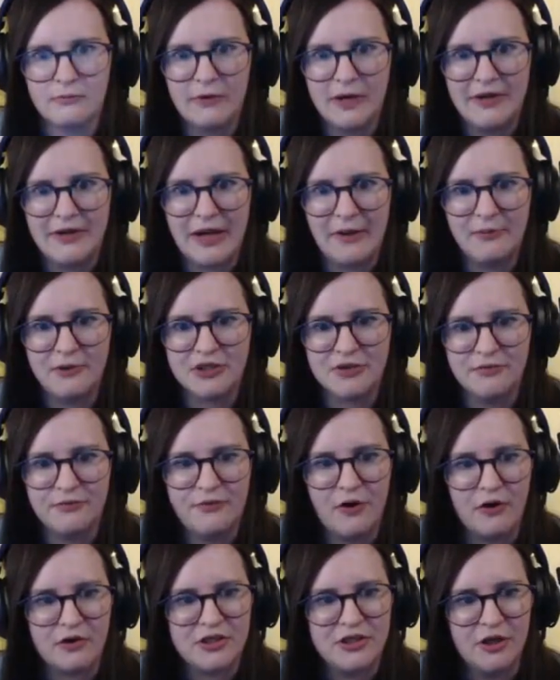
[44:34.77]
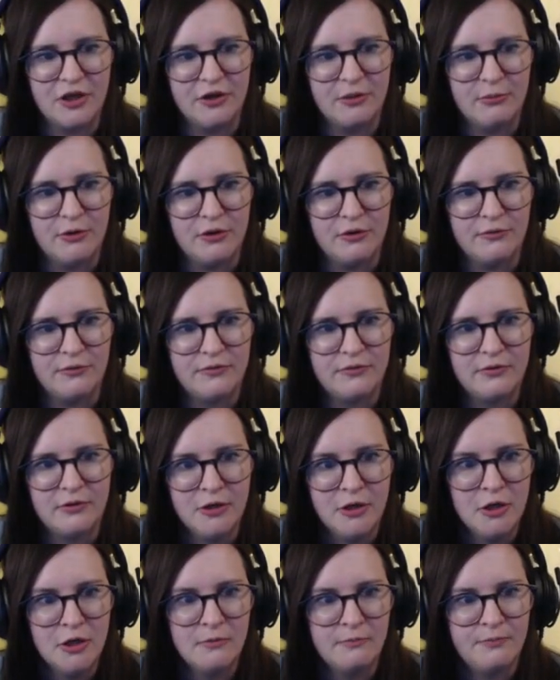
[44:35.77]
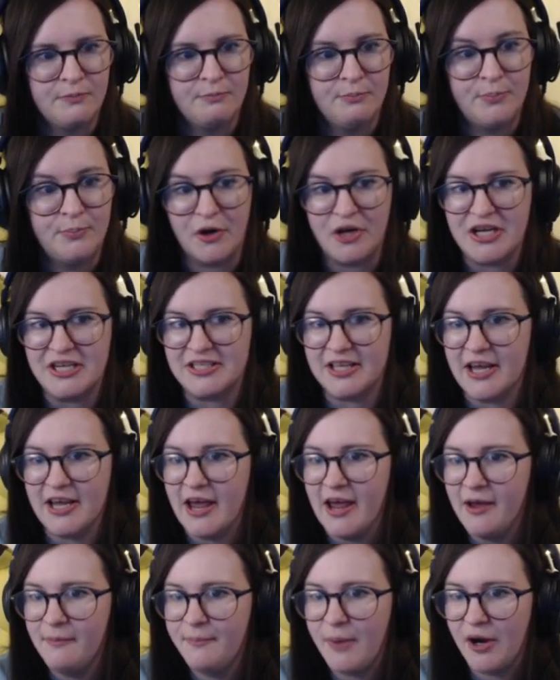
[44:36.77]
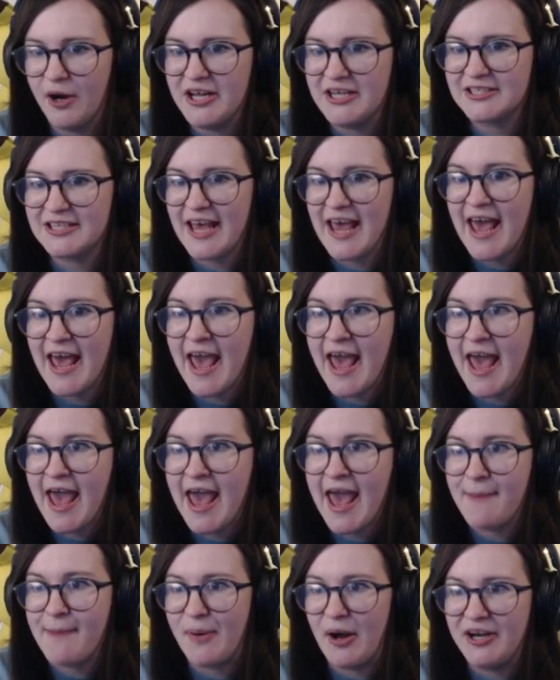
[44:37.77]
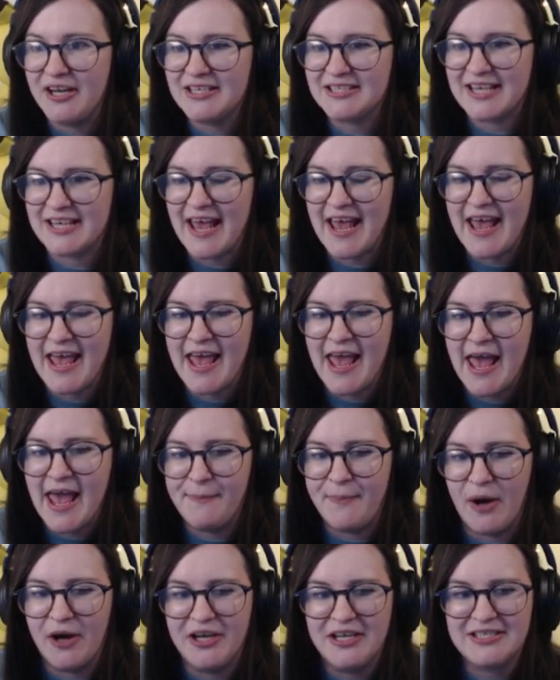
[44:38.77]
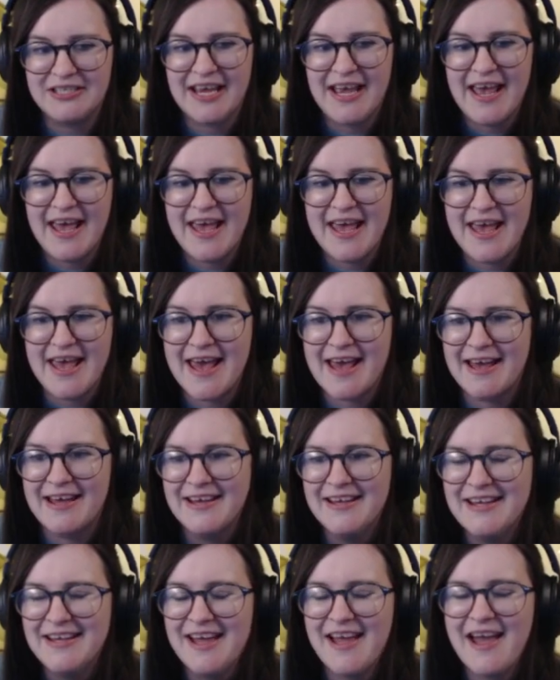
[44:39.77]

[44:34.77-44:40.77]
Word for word: Right, that wasn't Foxy on the move. Bonnie's here. Bonnie's here! Bonnie's here! Bonnie's here!